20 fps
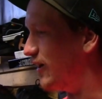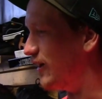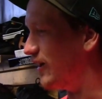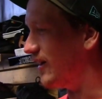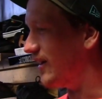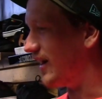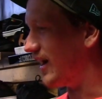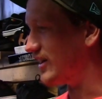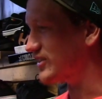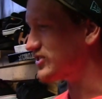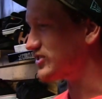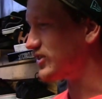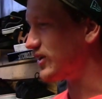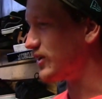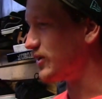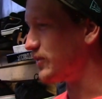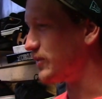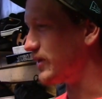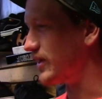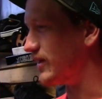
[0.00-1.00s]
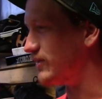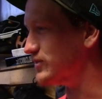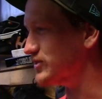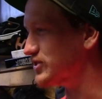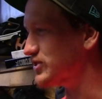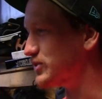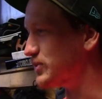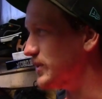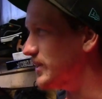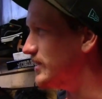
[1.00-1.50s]
I started
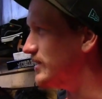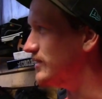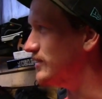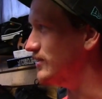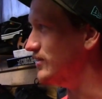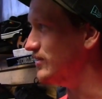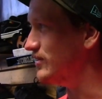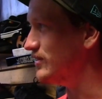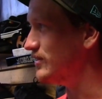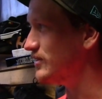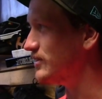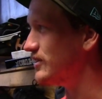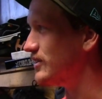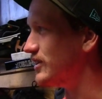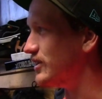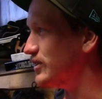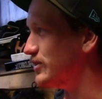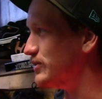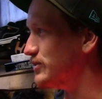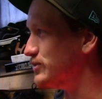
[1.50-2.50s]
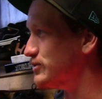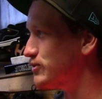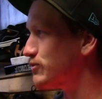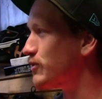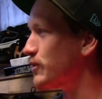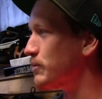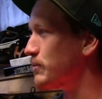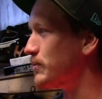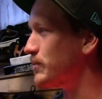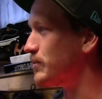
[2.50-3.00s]
when I was 12, and it
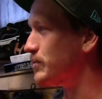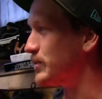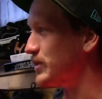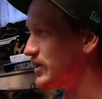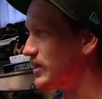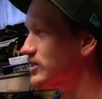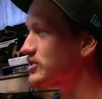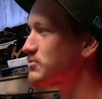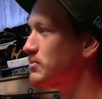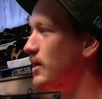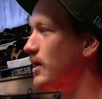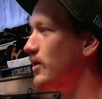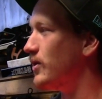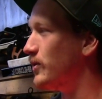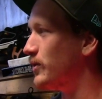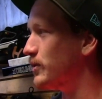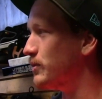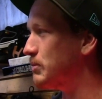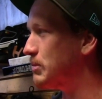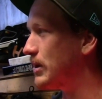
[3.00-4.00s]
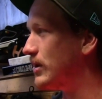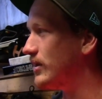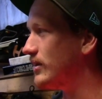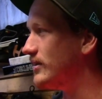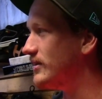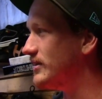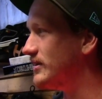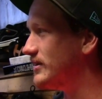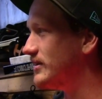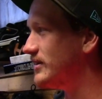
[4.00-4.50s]
was because my older
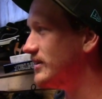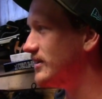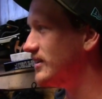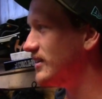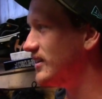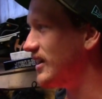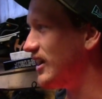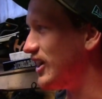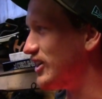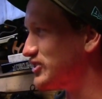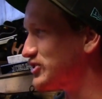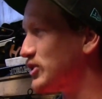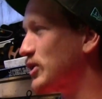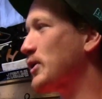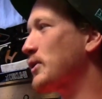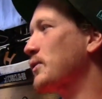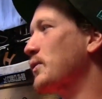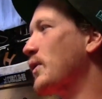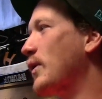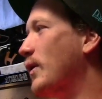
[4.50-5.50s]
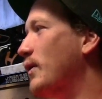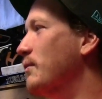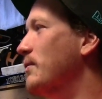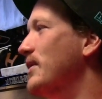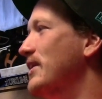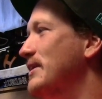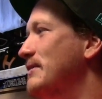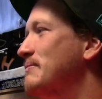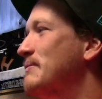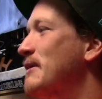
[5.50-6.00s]
brother. I started
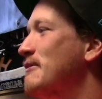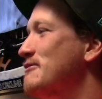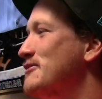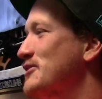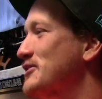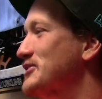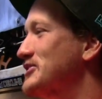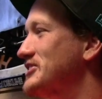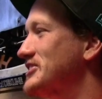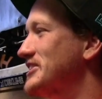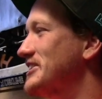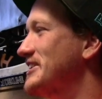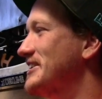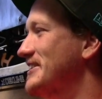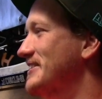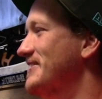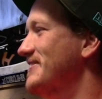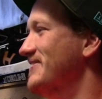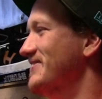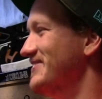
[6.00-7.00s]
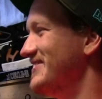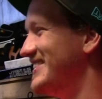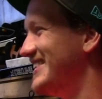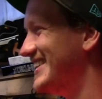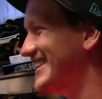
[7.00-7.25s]
rollerblading my first year.